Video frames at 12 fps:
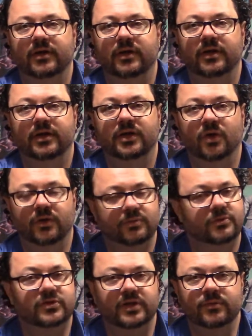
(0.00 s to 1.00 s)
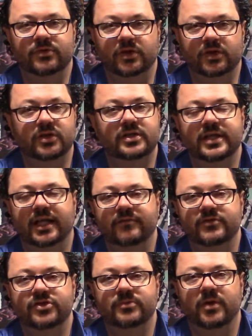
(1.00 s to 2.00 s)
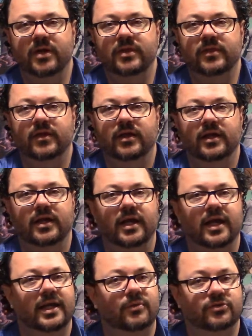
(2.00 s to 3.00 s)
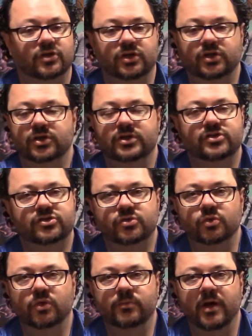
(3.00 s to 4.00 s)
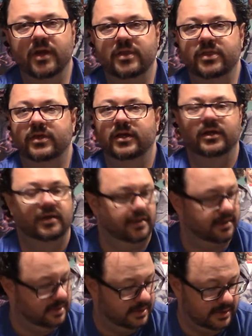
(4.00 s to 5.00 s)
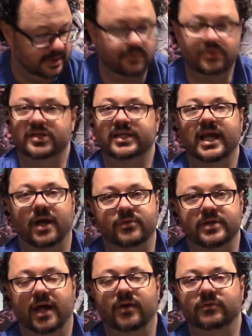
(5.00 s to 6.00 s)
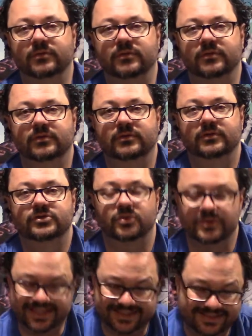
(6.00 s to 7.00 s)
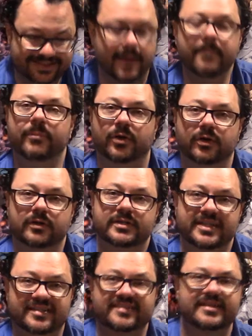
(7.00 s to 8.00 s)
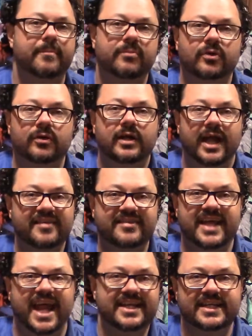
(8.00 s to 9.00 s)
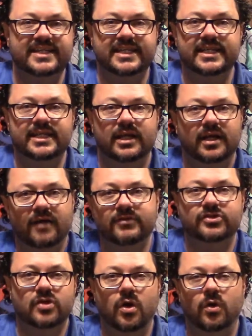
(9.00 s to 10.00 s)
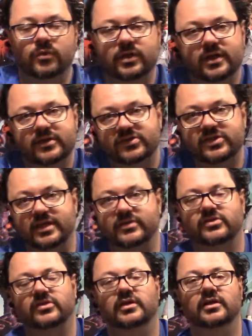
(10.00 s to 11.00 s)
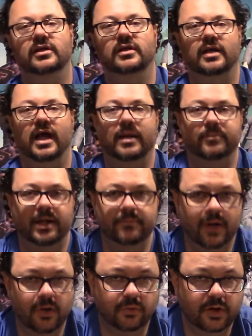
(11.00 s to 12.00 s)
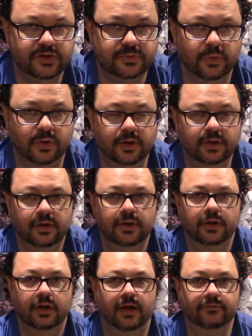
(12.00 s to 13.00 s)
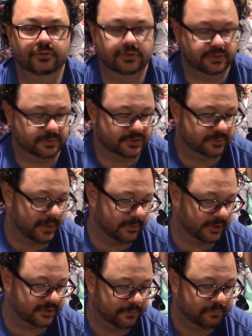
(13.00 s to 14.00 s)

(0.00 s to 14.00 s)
You know, it was it was a good television month, it was a good school month, it was the countdown. So December, December as an entity of its own sits on my Mount Rushmore of Christmas memories.